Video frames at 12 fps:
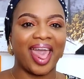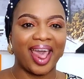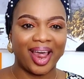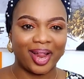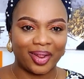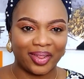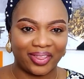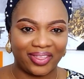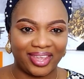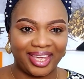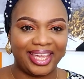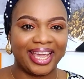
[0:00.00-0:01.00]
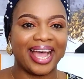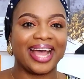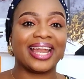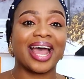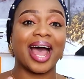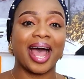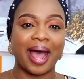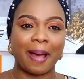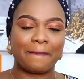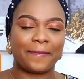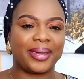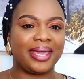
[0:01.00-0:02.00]
healthy and
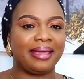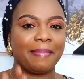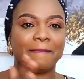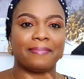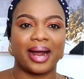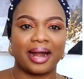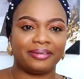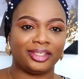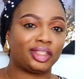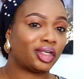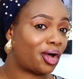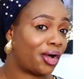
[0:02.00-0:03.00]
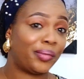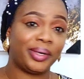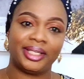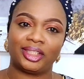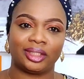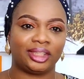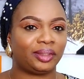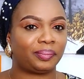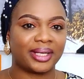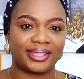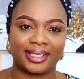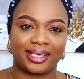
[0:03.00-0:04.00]
happy marriage or relationship,
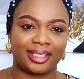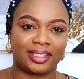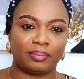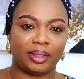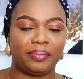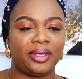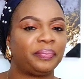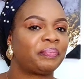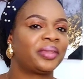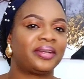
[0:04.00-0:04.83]
as the case may be.